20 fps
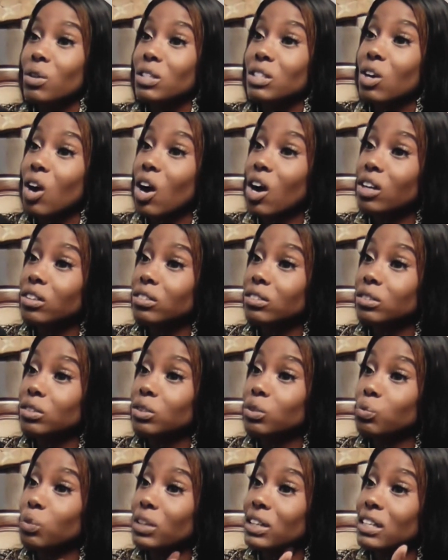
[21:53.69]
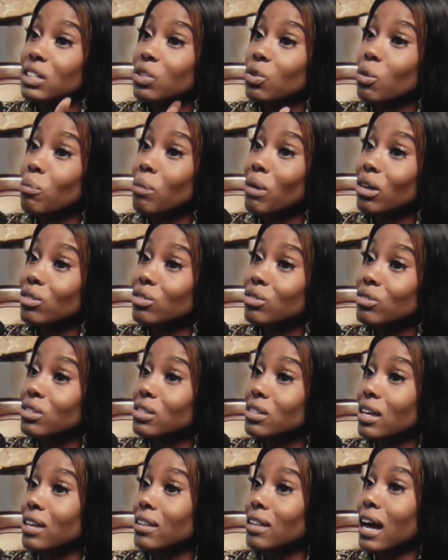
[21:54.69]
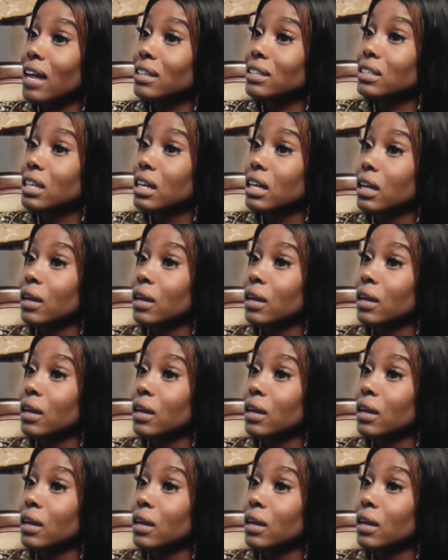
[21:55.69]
was gone with his own mouth to say that.